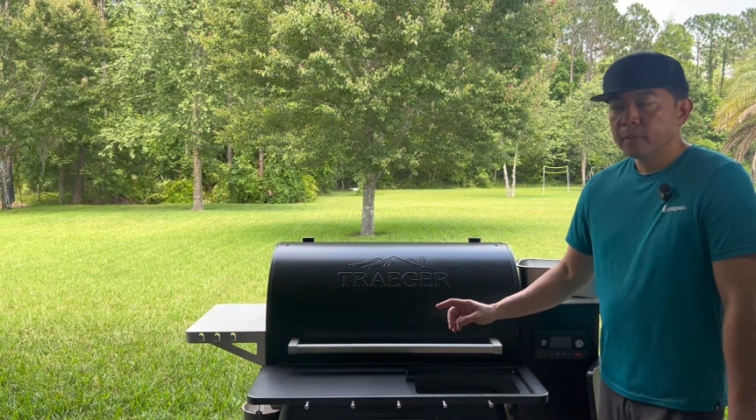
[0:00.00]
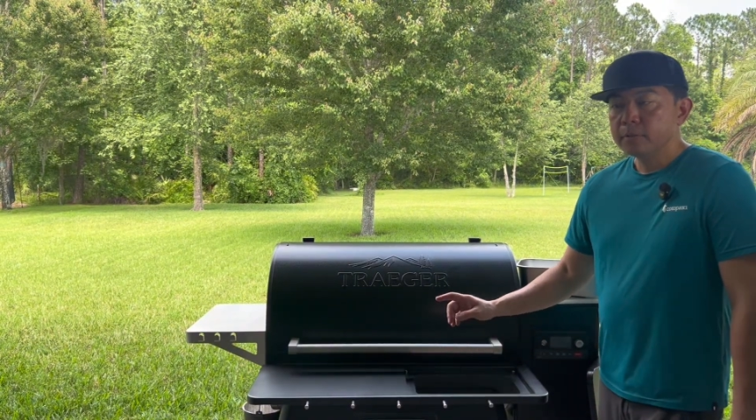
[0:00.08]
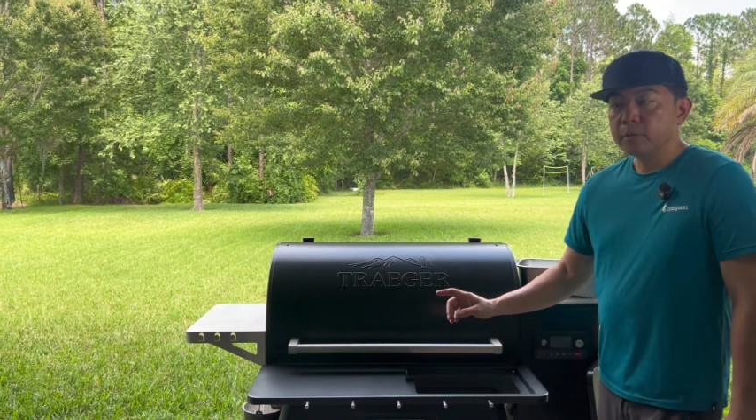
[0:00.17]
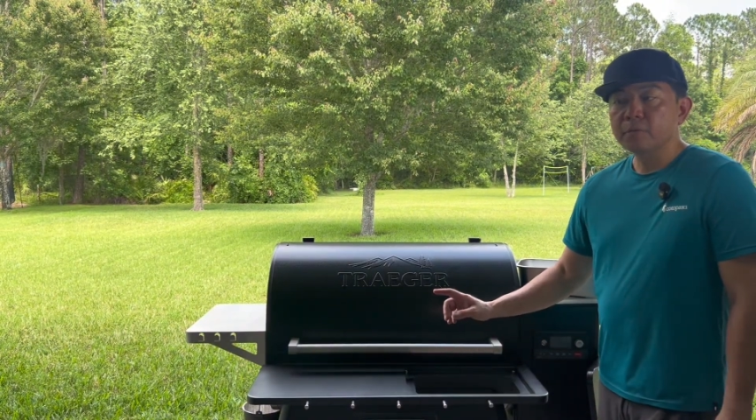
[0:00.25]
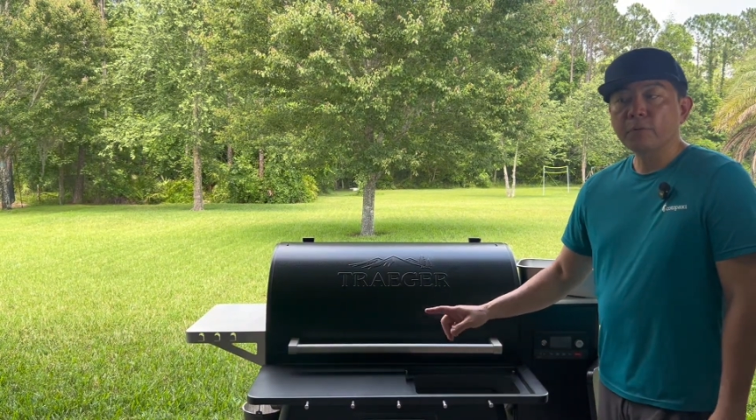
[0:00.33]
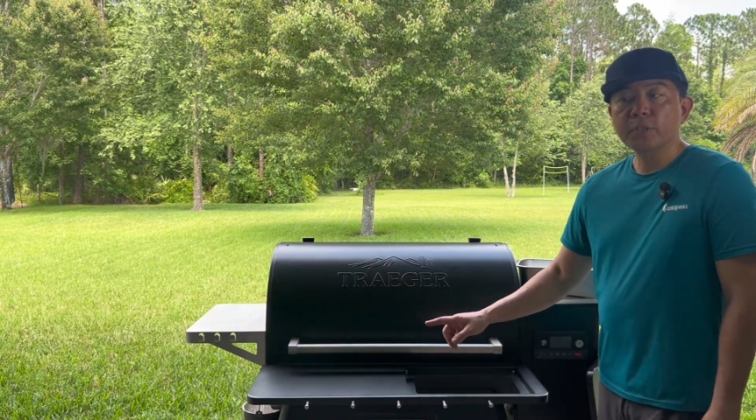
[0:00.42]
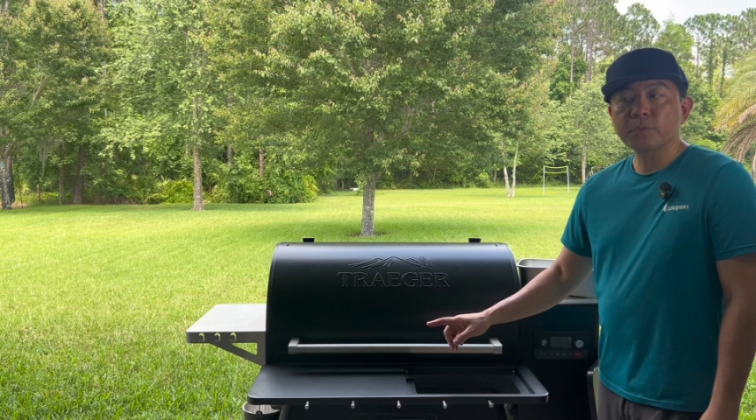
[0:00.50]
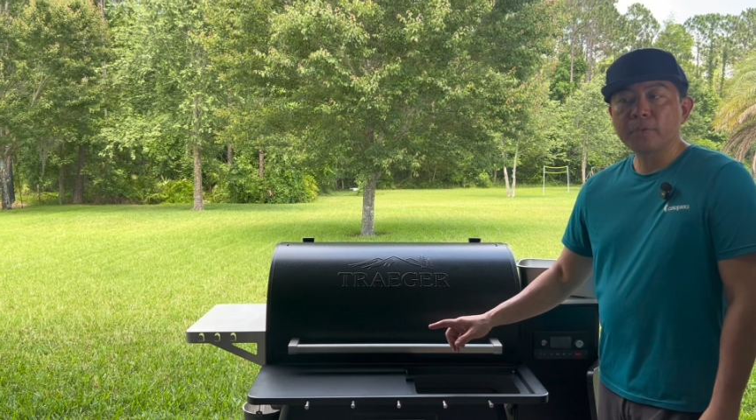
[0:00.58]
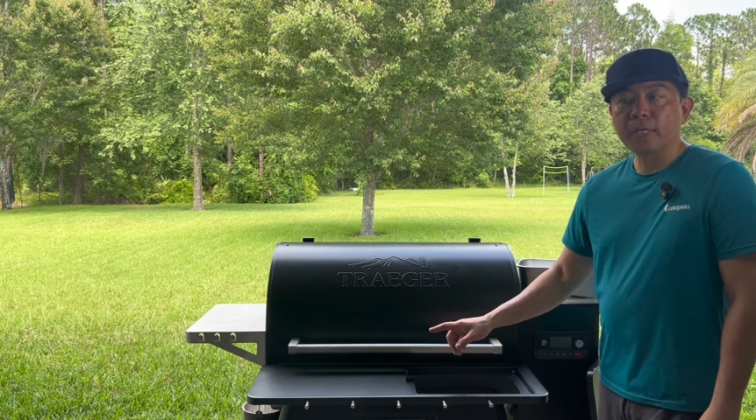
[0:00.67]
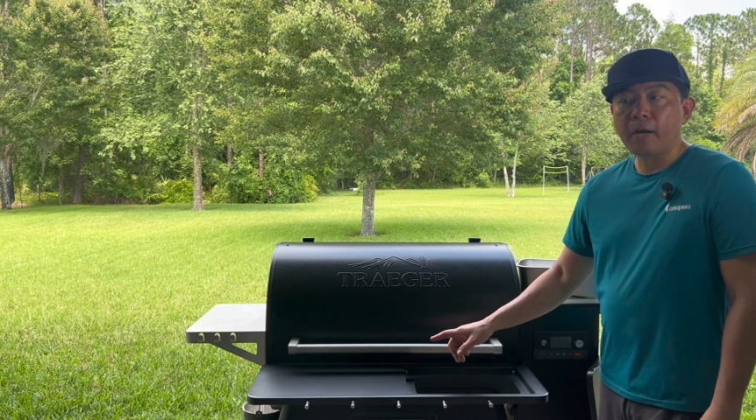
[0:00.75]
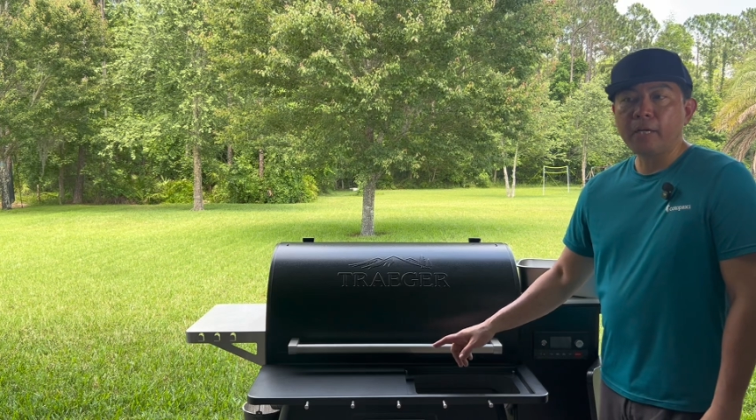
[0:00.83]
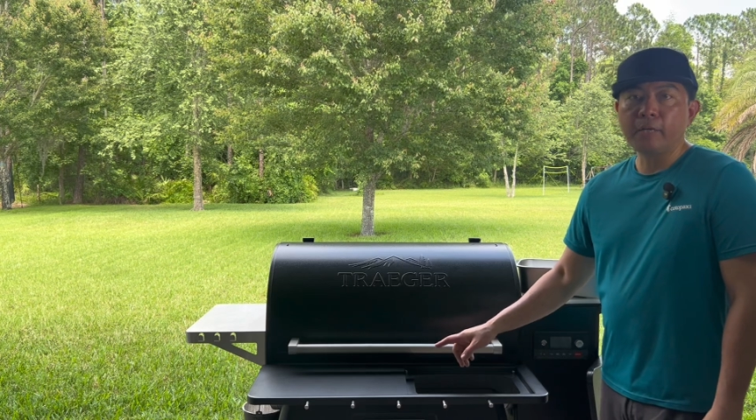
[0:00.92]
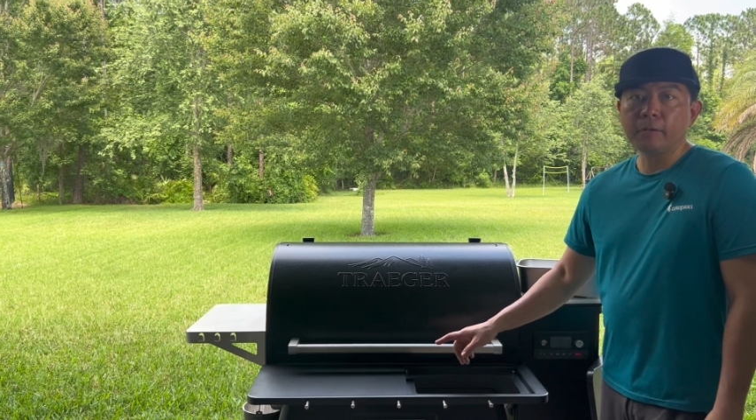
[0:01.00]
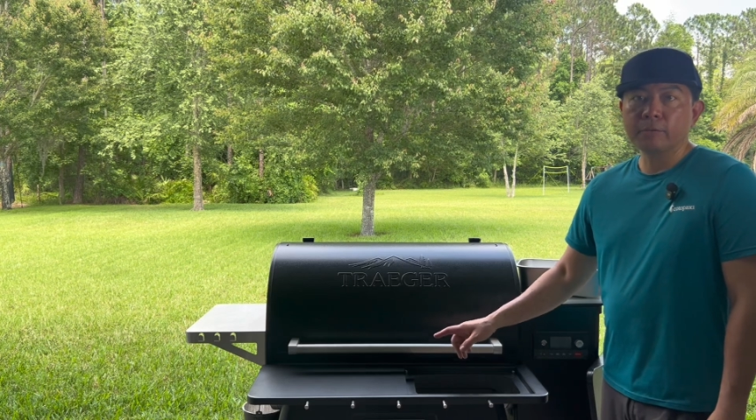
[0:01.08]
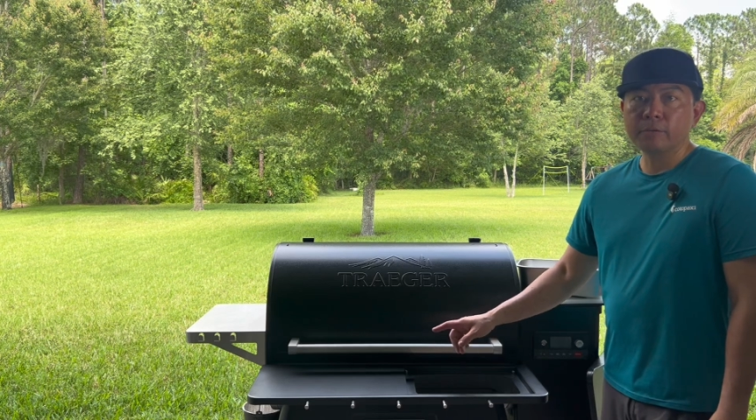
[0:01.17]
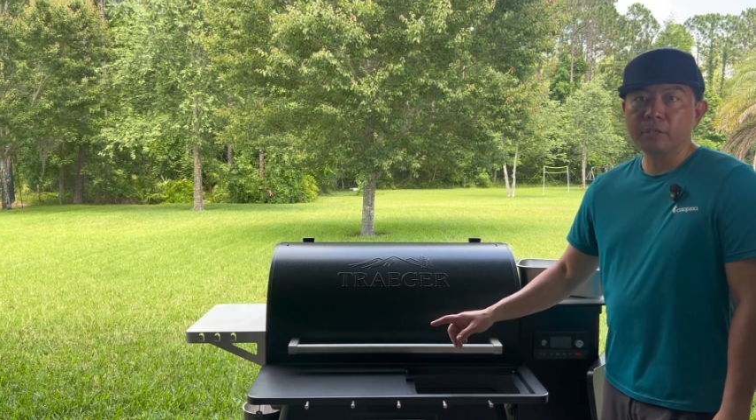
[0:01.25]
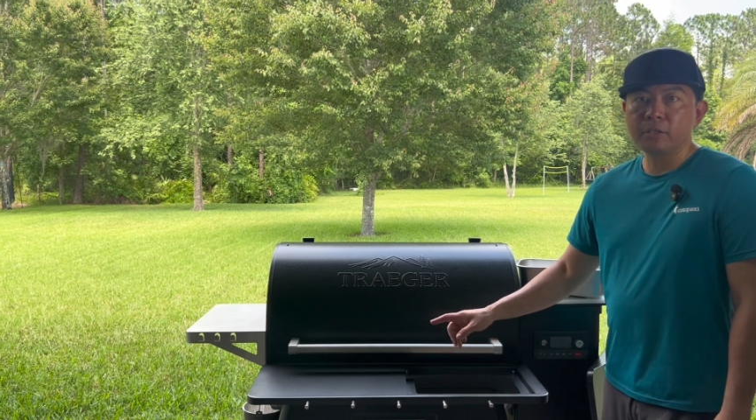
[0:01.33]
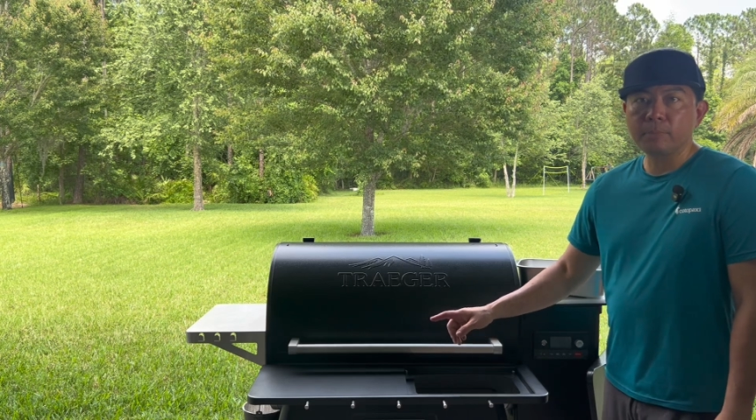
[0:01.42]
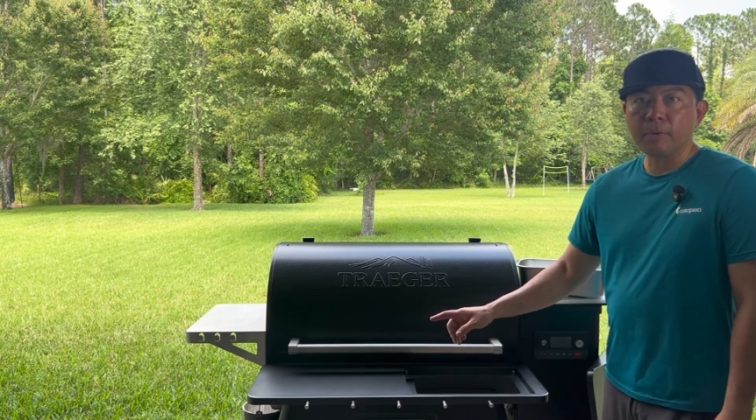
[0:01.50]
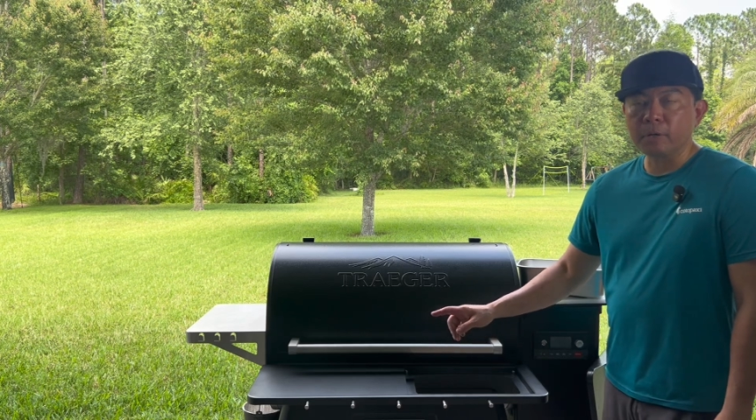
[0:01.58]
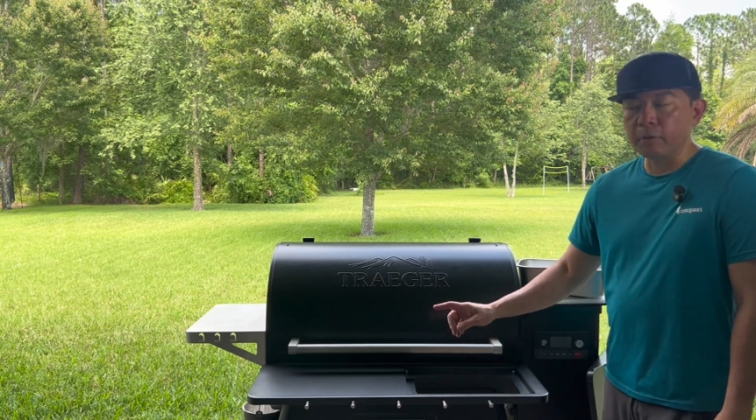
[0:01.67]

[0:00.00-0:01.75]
So the first one I already touched upon